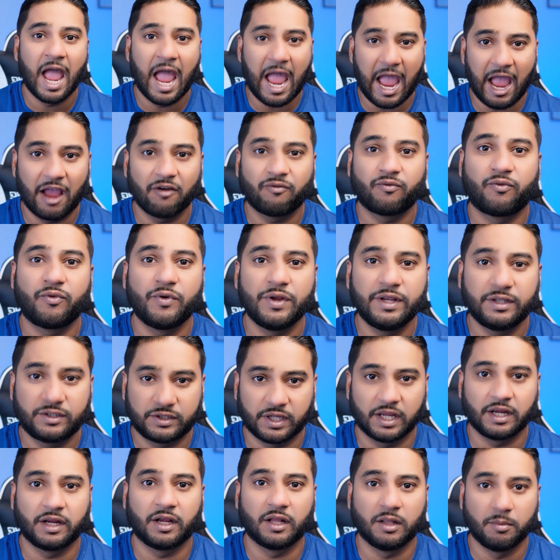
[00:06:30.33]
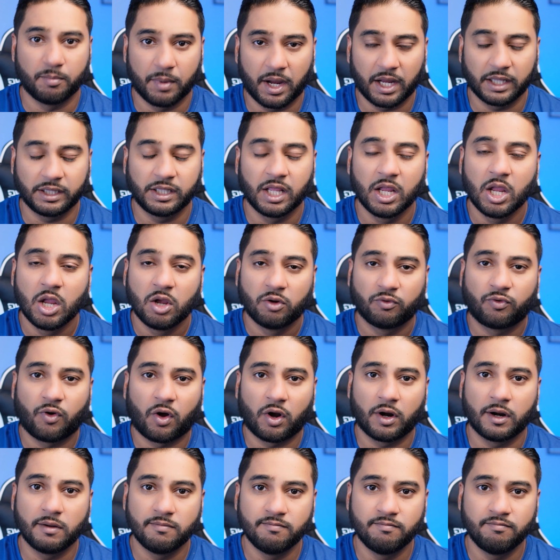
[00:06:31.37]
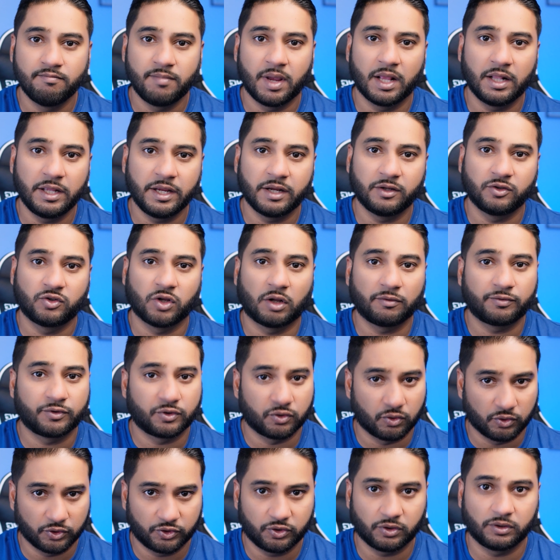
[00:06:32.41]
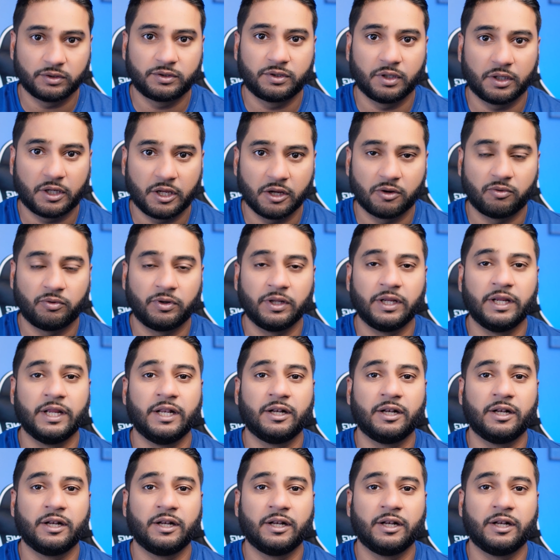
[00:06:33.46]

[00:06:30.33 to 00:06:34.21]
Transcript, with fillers: every single month for millions of social security,